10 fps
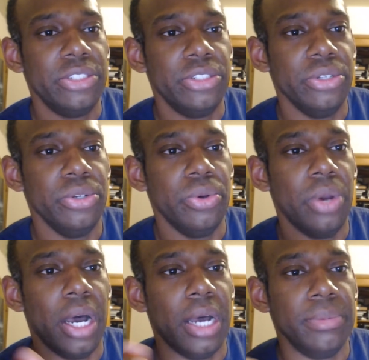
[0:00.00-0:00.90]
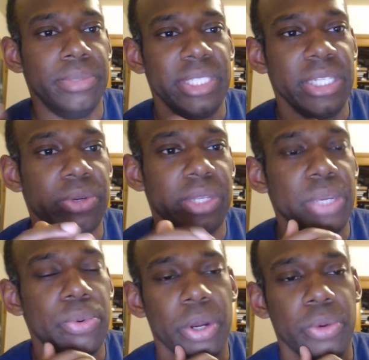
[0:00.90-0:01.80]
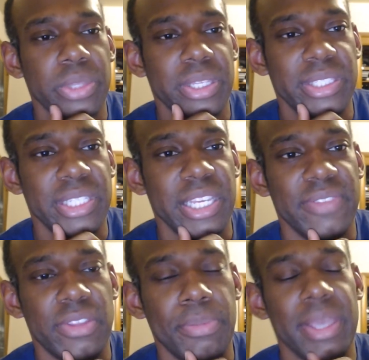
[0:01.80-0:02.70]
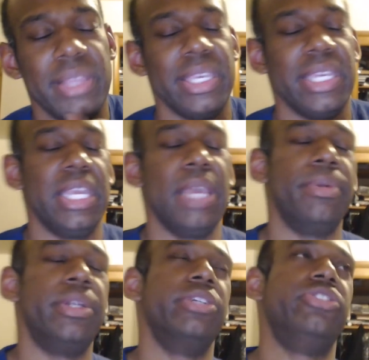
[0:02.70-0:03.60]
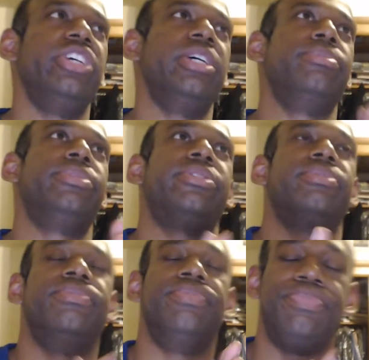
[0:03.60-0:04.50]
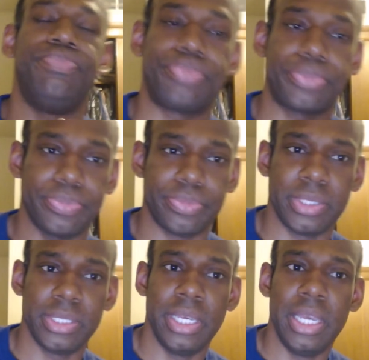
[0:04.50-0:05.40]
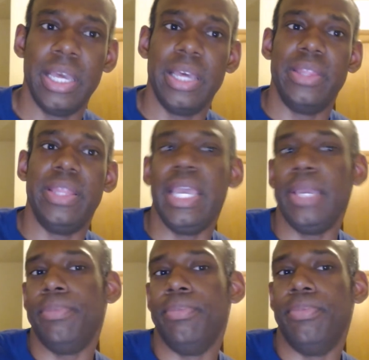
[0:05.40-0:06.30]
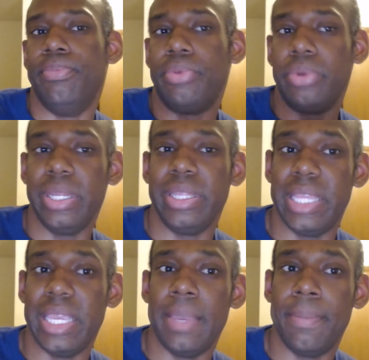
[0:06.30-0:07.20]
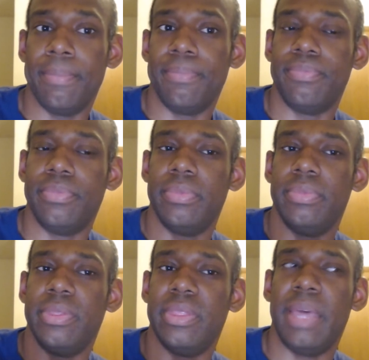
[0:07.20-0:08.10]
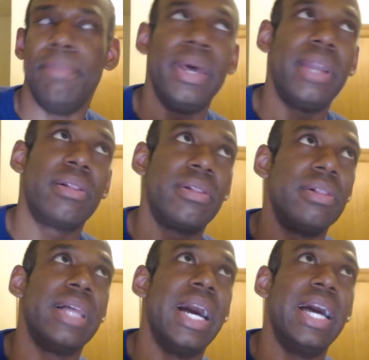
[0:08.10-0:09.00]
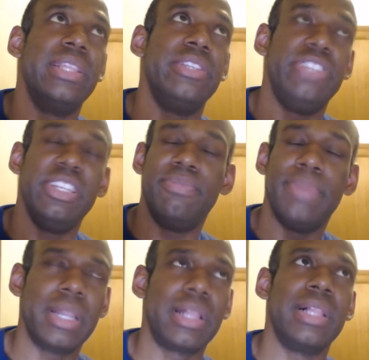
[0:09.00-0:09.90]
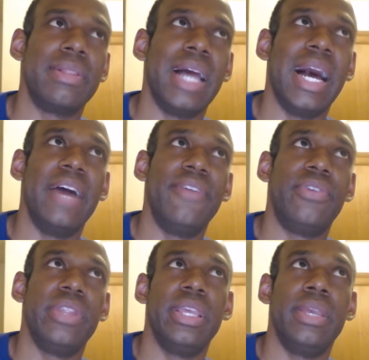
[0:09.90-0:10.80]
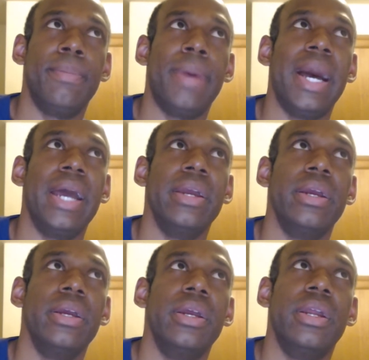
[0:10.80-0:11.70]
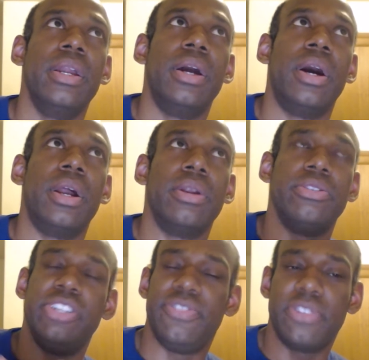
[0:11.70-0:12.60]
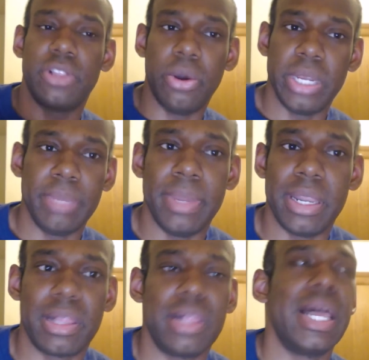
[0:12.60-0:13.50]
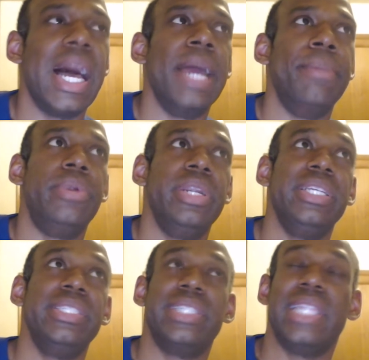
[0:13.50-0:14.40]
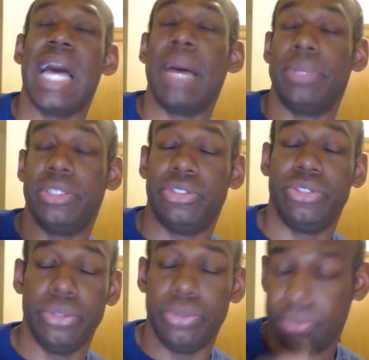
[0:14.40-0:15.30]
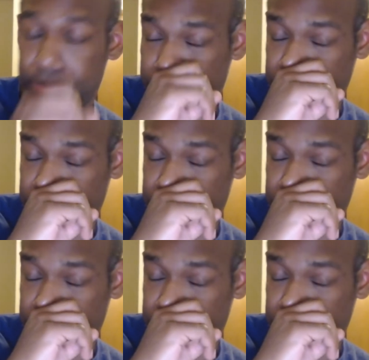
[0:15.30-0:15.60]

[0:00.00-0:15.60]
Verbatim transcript: to uh, secretly work with the Sith to make the inhibitor chips. They bring the M, the medical guy, the chief medical guy for the Empire our chief cloning medical guy, brings Lama Su